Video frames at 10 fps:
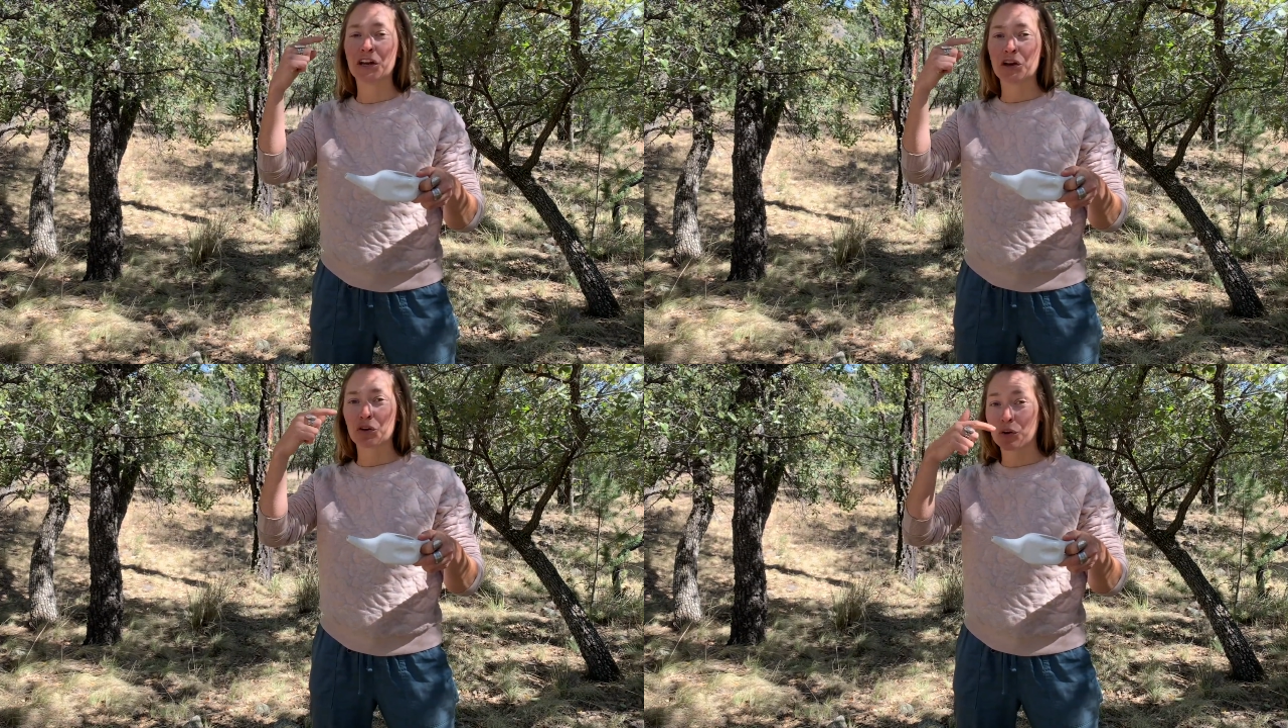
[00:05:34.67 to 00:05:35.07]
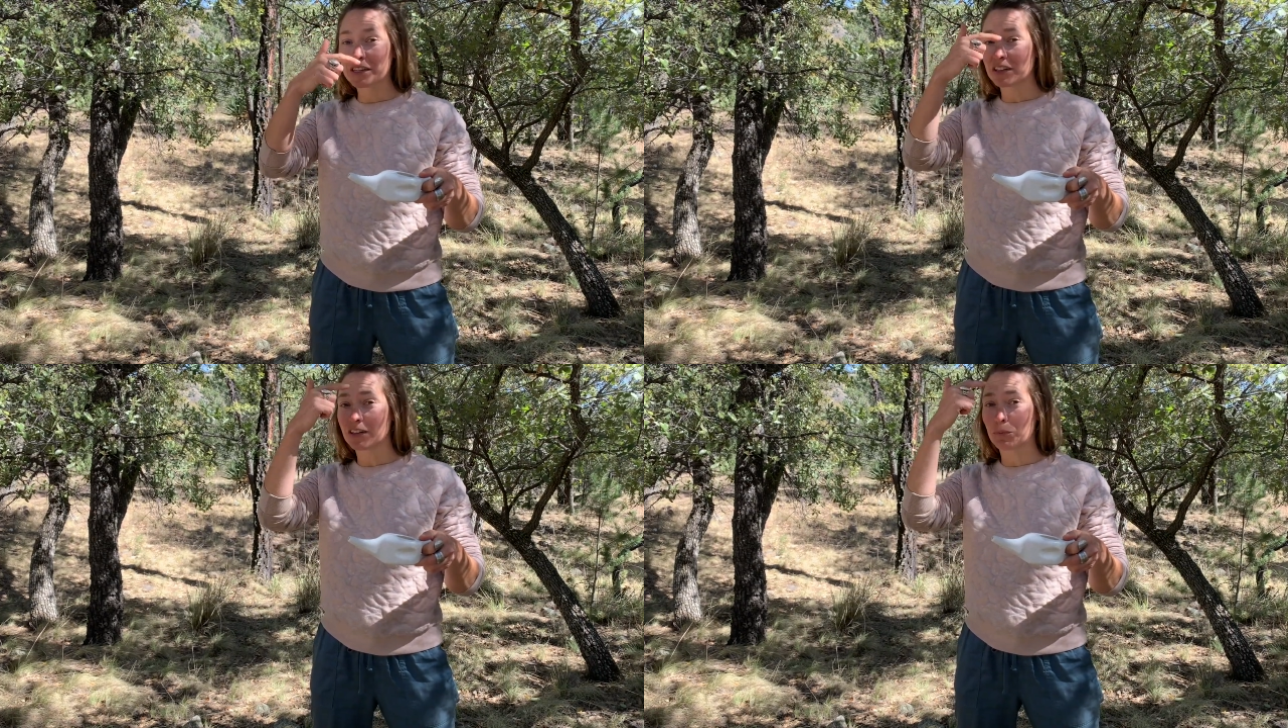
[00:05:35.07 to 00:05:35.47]
creates
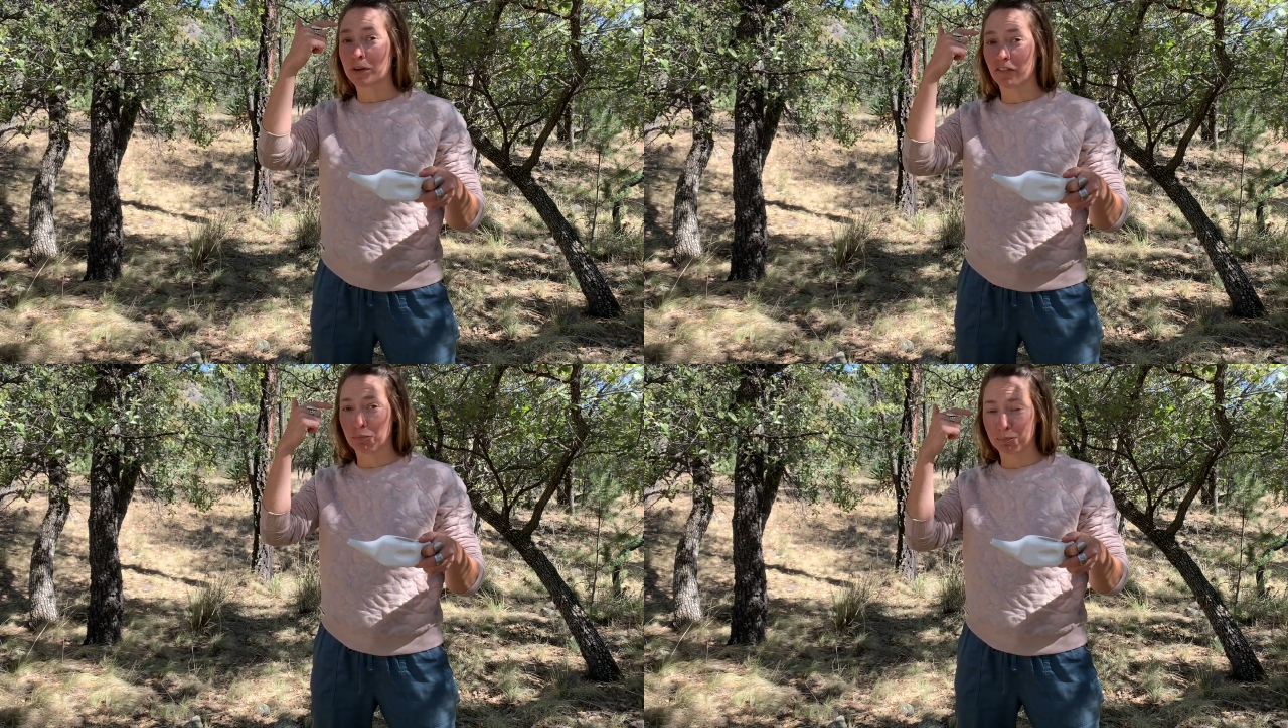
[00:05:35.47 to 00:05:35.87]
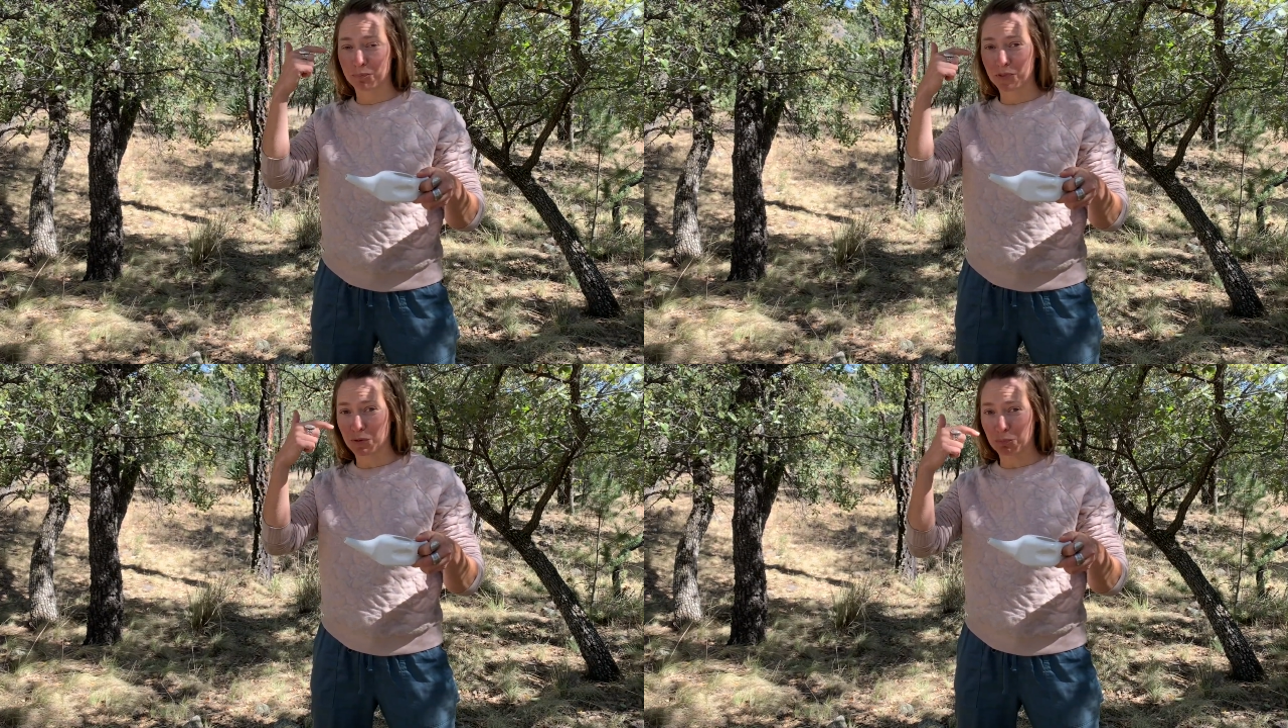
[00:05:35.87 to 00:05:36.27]
a little bit of
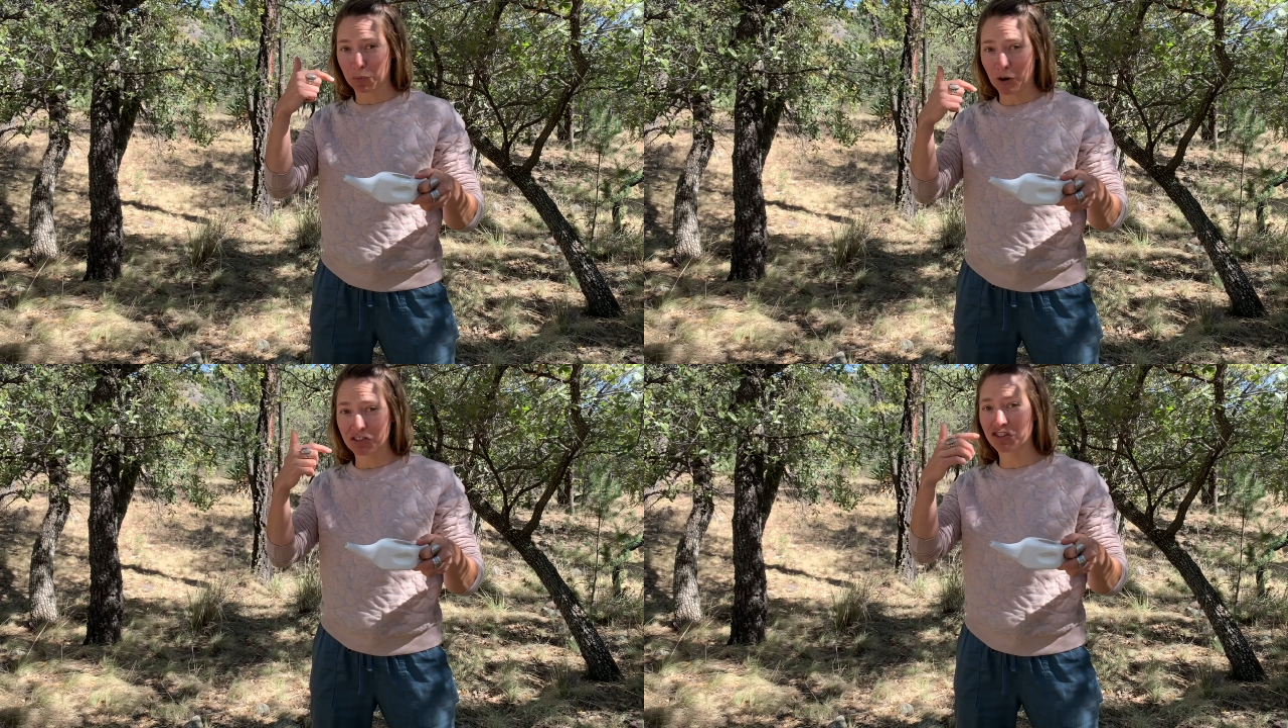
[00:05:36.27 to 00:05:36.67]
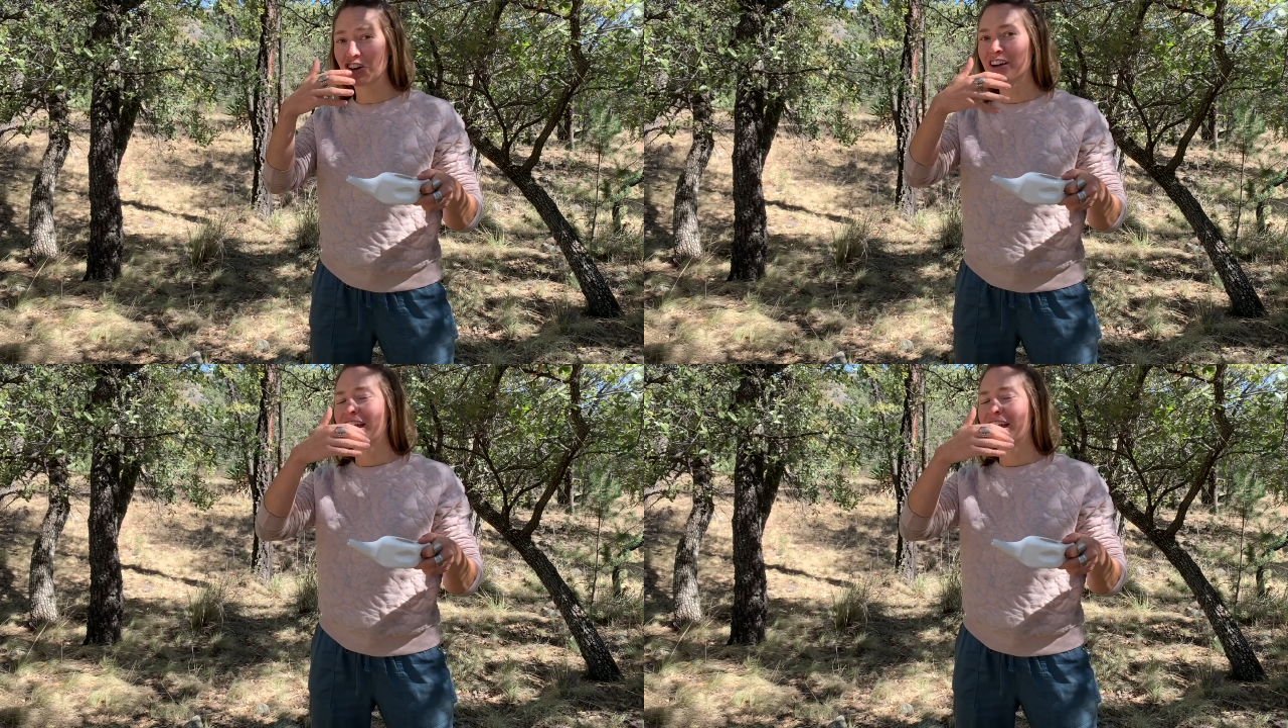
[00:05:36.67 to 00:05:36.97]
some pressure,